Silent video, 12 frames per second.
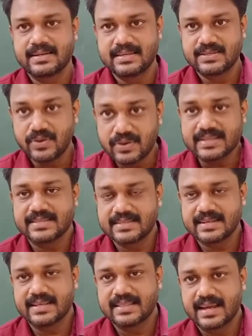It is not
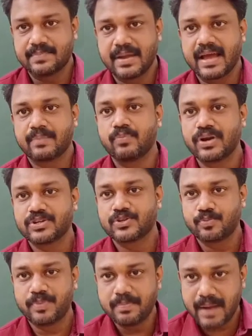necessary that black body
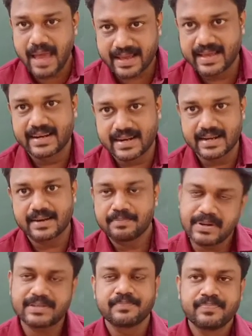should be black in color.
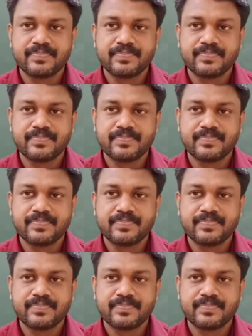But